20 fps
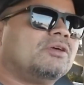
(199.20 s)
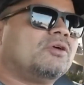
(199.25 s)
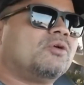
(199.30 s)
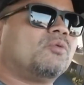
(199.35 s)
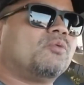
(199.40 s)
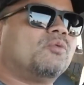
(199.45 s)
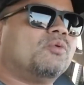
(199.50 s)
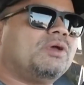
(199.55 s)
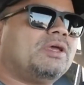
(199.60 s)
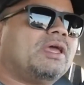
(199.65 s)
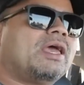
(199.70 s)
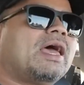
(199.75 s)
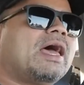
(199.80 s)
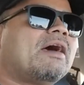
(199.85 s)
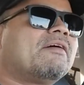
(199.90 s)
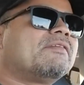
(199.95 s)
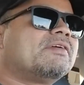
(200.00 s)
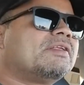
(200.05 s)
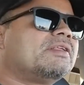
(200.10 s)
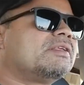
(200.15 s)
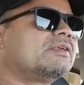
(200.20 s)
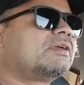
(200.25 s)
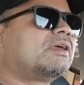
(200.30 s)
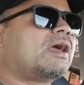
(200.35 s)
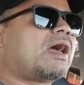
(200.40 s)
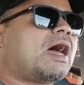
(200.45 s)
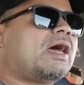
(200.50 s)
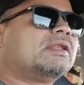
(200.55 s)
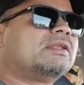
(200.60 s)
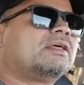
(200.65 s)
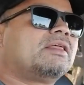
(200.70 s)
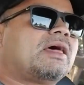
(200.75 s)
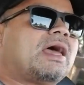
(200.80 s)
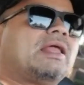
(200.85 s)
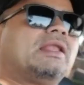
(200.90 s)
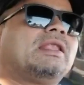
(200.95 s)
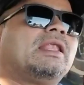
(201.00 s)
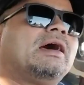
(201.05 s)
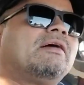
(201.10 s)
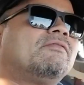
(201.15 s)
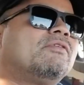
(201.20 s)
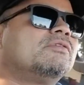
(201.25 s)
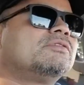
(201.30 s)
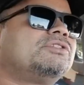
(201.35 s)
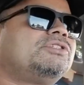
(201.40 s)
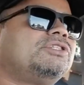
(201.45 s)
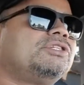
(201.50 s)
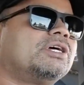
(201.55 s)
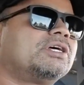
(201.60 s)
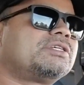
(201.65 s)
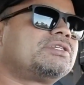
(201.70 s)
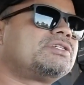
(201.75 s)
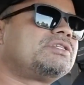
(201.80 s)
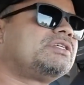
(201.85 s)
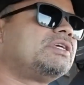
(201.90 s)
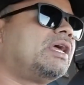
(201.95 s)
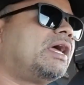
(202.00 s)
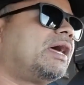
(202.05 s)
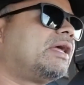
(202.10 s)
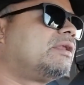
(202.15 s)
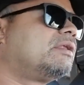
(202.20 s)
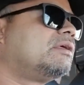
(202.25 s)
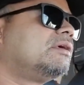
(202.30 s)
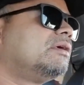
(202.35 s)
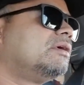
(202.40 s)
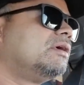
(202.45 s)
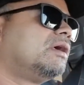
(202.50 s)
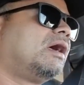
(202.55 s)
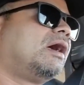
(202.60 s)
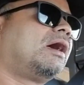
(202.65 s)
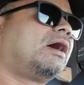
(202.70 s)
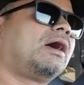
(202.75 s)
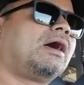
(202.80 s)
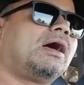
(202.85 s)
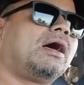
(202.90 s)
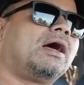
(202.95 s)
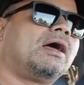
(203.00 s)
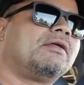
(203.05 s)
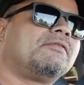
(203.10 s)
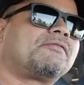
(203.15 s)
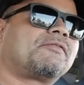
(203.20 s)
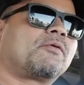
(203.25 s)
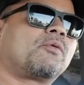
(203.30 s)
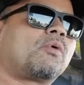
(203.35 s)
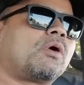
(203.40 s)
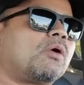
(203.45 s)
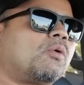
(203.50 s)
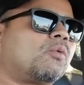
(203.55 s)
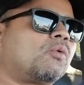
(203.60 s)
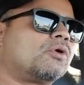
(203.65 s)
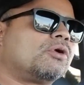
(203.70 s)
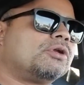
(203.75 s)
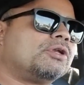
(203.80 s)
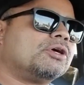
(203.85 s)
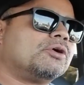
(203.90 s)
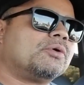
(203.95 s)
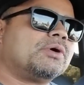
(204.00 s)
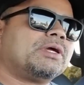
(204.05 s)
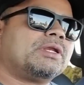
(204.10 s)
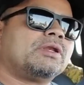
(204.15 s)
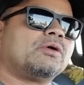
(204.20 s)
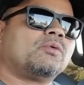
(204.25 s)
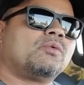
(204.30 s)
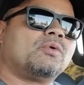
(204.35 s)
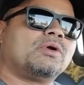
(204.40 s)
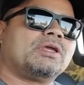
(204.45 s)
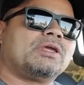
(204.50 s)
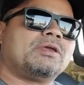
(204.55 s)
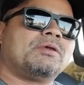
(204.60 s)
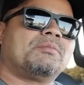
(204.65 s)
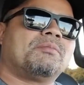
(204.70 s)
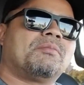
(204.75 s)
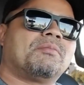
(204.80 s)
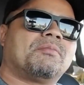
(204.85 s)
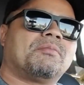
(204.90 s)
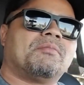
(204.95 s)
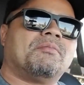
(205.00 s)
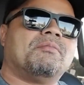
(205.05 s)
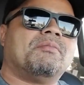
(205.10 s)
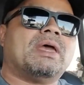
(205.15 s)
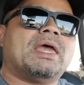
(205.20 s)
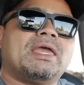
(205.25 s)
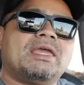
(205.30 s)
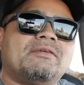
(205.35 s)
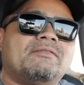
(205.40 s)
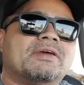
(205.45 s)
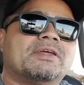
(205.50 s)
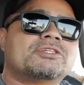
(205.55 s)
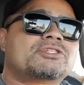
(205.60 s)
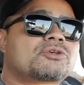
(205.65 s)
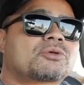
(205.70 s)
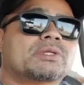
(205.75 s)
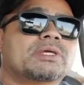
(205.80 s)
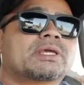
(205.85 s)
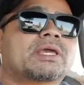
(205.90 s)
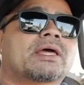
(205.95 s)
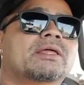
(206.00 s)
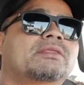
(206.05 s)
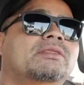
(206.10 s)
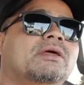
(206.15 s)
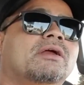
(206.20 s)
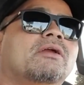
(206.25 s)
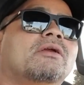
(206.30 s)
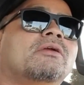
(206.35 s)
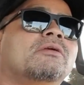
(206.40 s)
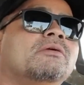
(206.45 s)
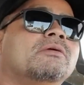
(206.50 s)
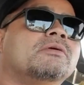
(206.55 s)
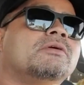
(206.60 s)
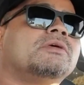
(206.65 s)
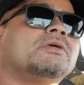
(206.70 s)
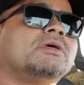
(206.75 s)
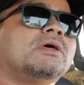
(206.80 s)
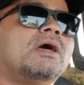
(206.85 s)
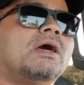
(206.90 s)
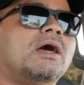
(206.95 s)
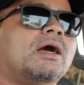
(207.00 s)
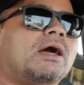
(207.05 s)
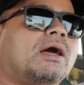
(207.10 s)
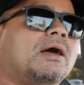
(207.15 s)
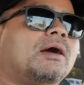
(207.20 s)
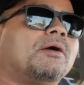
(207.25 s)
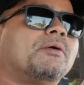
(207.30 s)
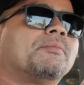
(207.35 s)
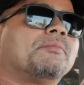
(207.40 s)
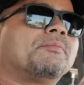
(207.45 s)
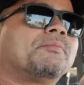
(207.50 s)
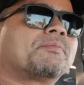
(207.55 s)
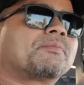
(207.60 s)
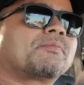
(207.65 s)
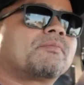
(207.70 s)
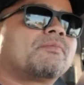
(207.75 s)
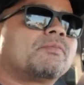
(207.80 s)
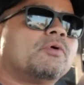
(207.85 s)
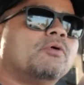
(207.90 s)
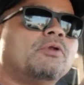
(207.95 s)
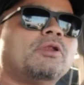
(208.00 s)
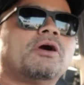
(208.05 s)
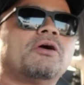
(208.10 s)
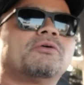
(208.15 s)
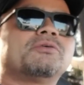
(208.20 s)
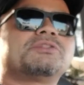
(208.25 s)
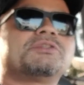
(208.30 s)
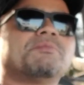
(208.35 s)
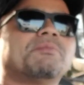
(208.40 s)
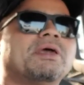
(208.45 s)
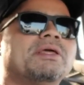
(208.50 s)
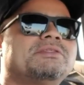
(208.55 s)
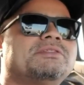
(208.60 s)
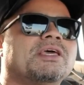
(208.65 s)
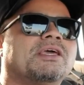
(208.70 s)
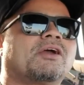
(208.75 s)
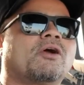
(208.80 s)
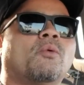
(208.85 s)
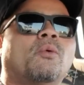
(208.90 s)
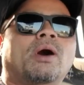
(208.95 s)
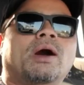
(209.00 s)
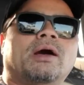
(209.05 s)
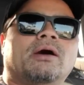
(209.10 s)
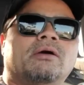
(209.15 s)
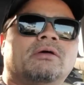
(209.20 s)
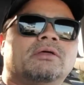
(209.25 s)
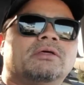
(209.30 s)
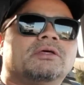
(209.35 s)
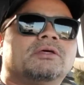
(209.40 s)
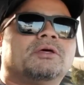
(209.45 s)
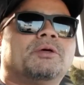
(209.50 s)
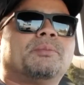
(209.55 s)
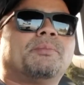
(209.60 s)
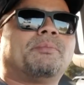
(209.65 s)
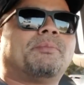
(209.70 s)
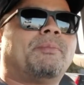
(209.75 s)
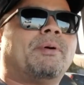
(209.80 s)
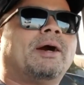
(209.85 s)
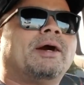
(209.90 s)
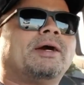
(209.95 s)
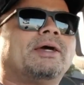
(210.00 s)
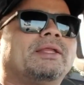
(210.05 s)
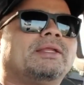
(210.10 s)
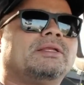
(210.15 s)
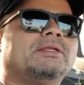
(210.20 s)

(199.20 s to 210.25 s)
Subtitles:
we haven't gotten to that level just yet. And for what we're doing, we may eventually get there. Who knows? It may take a while. But